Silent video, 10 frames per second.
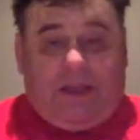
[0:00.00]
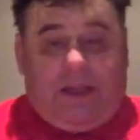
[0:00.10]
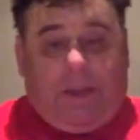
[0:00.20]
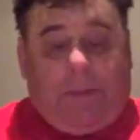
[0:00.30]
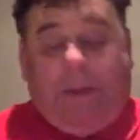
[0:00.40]

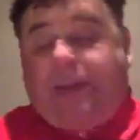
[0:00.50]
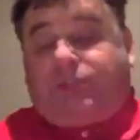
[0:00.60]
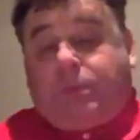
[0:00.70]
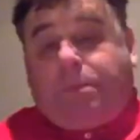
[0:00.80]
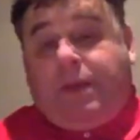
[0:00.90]

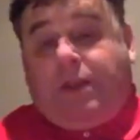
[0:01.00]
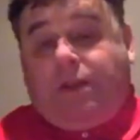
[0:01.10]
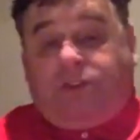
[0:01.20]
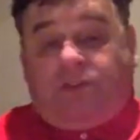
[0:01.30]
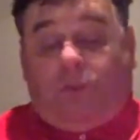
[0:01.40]
Pastor
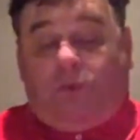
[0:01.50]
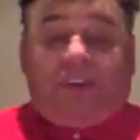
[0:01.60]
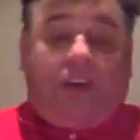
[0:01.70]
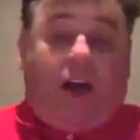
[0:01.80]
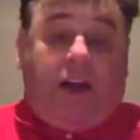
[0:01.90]
Peters will
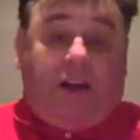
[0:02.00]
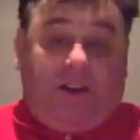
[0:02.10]
retire